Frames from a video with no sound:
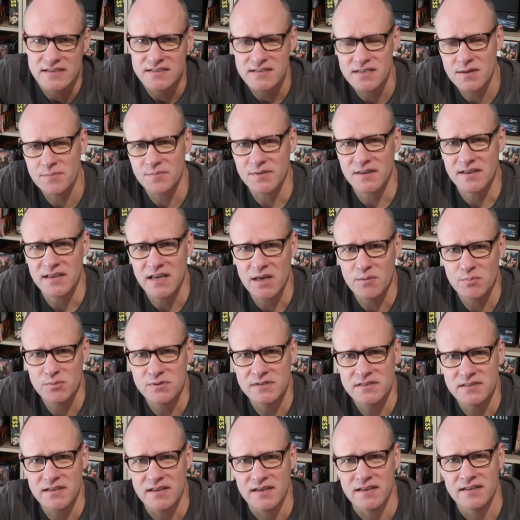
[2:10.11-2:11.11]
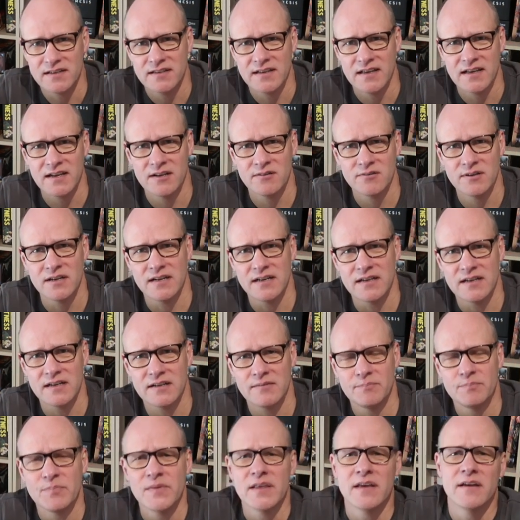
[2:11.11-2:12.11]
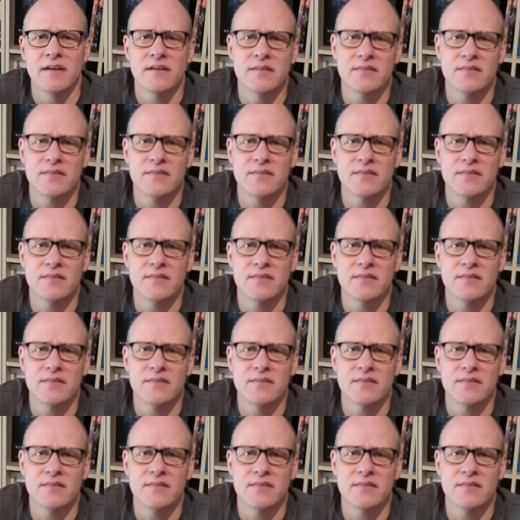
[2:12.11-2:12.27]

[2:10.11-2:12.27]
Something happened, and now uh,